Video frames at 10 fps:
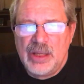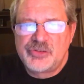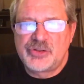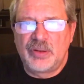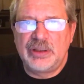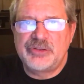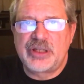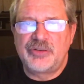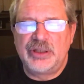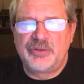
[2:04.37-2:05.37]
So let's
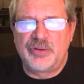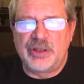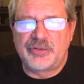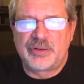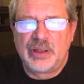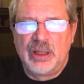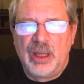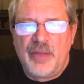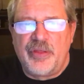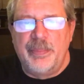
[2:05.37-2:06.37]
get into this.
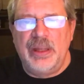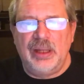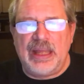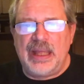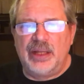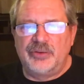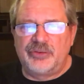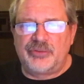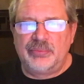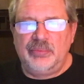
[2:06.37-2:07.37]
The mill
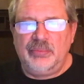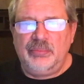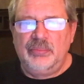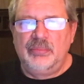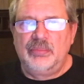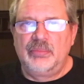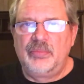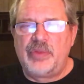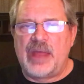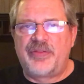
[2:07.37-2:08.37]
ends.
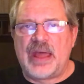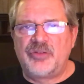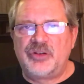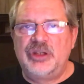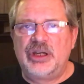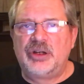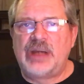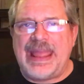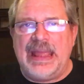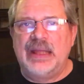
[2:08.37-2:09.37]
That 1,000
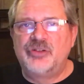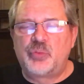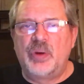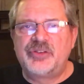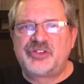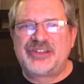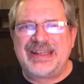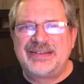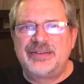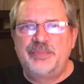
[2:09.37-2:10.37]
year ends with
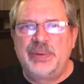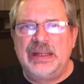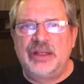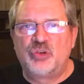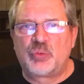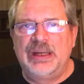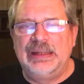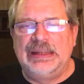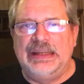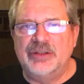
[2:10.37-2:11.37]
Satan being
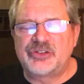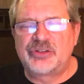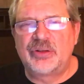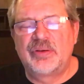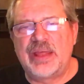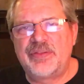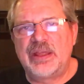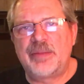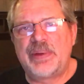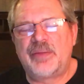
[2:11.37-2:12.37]
released. Okay,
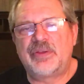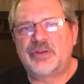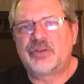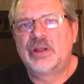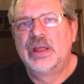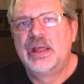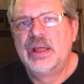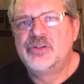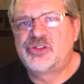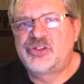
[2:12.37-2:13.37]
think about this.
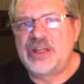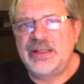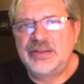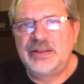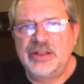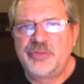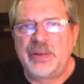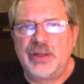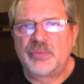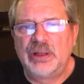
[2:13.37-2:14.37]
Satan is
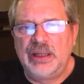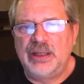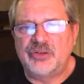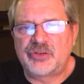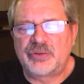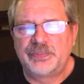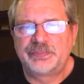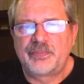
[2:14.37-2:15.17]
being released.